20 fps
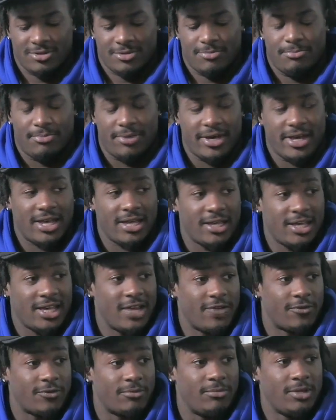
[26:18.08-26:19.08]
bad game
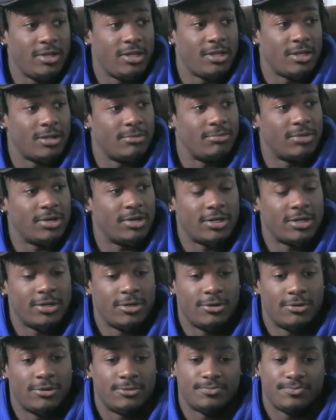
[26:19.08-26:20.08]
for me. But mm-hmm.
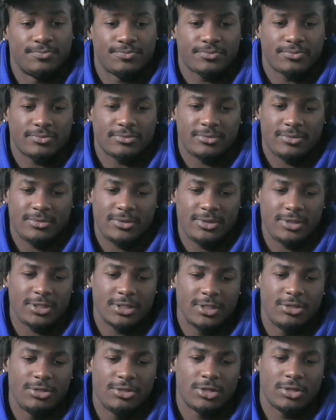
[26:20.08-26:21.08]
um,
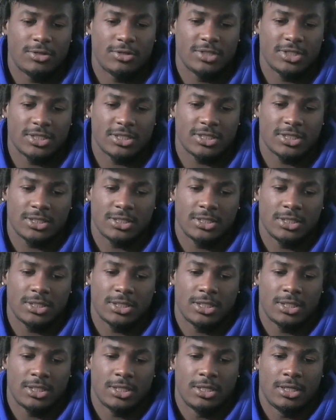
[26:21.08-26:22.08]
you know, just
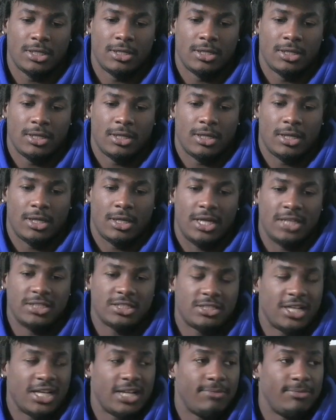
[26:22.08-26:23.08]
I just
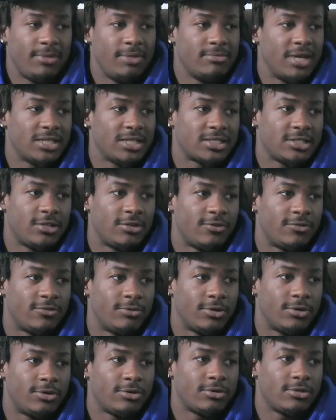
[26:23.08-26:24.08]
like to be myself,
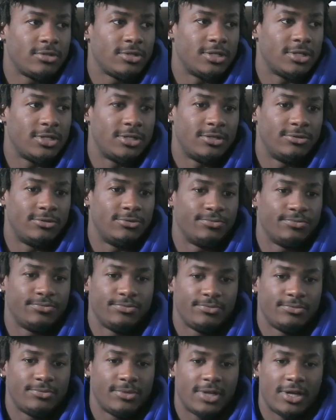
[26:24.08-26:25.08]
bro. Um,
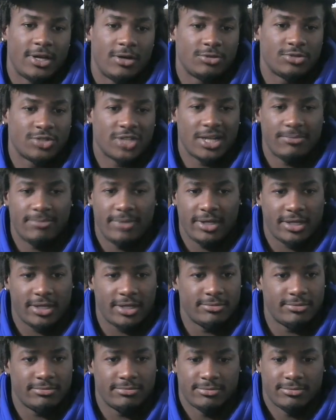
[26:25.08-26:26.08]
I don't try to make it
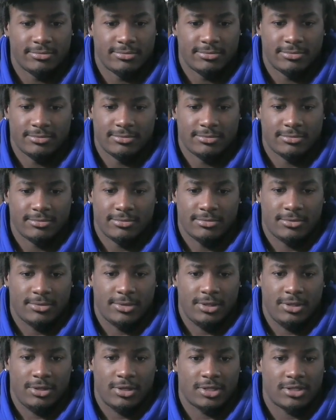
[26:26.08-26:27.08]

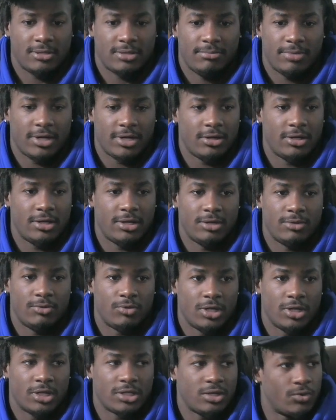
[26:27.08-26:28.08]
nothing better than
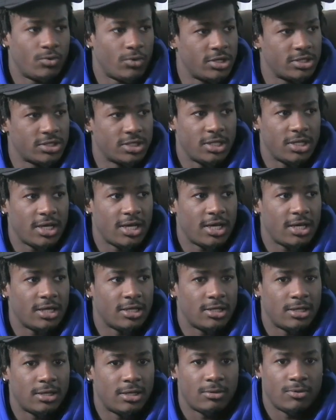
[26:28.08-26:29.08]
nothing worse than that.
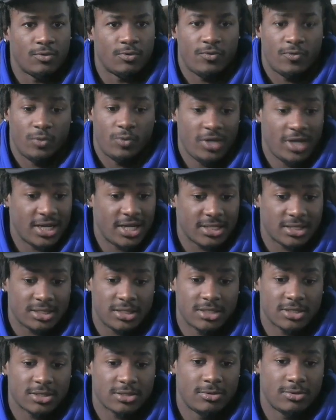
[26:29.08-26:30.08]
Um, if we got a
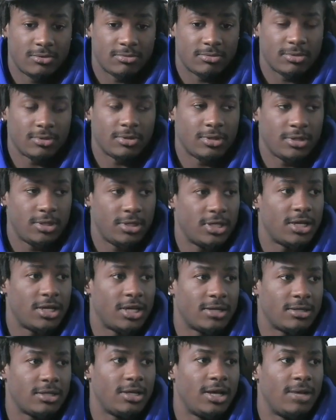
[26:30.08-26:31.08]
system, yeah,
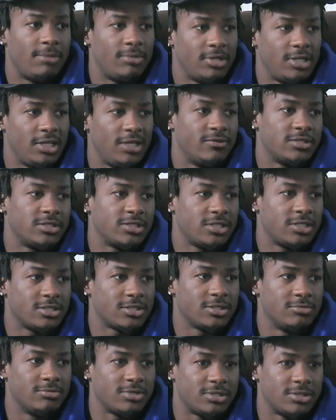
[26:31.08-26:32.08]
I, I believe in
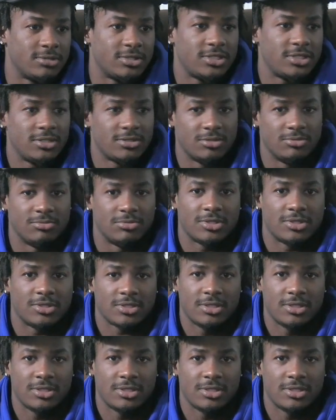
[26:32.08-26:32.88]
systems and mm-hmm. systems